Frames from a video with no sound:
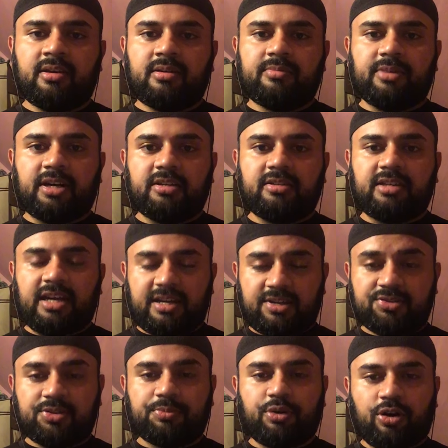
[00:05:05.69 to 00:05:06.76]
But that
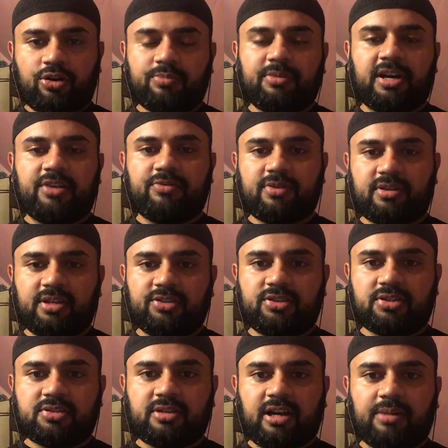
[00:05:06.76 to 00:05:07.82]
is a part of my
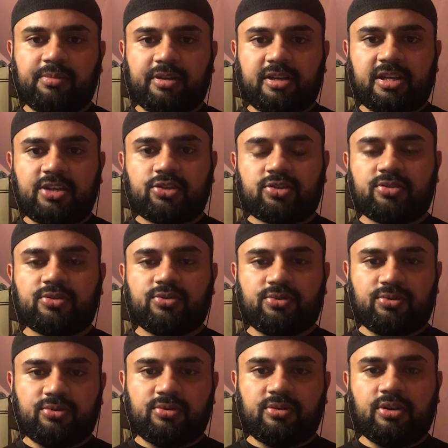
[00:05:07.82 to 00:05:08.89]
religious obligation
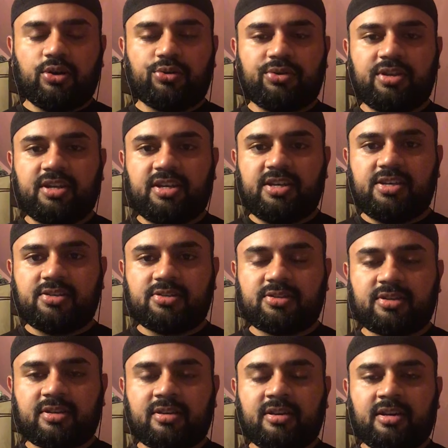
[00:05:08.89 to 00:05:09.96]
to go to the
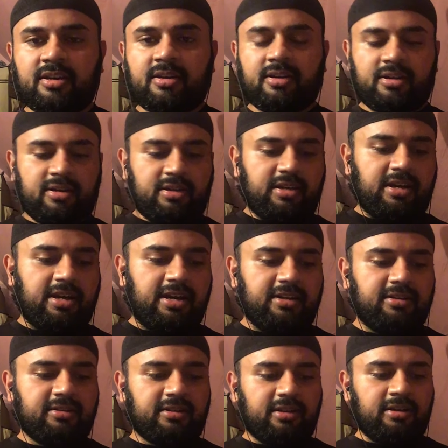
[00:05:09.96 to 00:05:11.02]
East
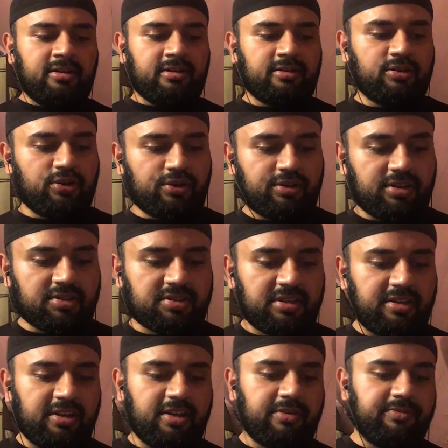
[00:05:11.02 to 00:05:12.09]
and go to the
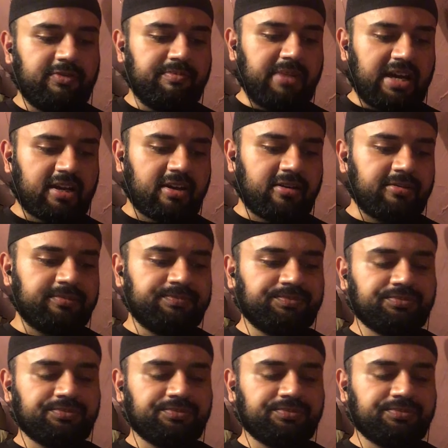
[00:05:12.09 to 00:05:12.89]
city of Mecca,